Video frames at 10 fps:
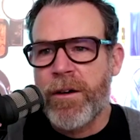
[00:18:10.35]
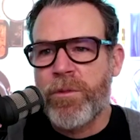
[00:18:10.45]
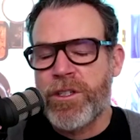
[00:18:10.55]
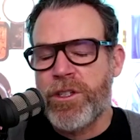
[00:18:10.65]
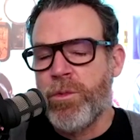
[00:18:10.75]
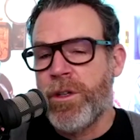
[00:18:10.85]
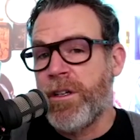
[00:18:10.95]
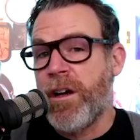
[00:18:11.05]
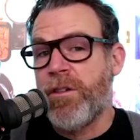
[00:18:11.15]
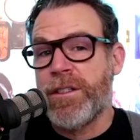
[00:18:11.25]
which you
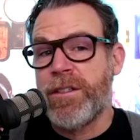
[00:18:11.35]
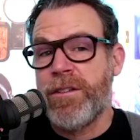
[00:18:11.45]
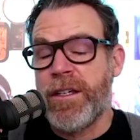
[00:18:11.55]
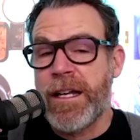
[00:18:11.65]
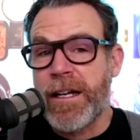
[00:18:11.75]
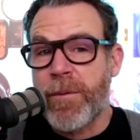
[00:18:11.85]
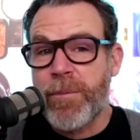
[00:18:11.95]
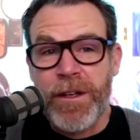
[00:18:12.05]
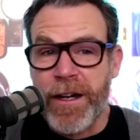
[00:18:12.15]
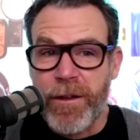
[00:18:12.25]
wouldn't know until you get it
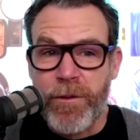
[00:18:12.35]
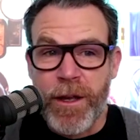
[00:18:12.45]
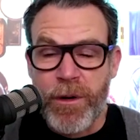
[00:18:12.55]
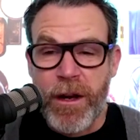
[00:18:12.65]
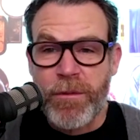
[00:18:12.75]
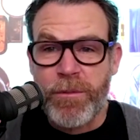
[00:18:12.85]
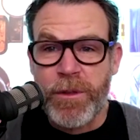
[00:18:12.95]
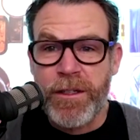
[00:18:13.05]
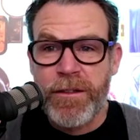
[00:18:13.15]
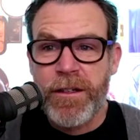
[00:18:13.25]
up there anyway,
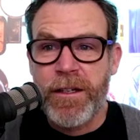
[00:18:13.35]
probably,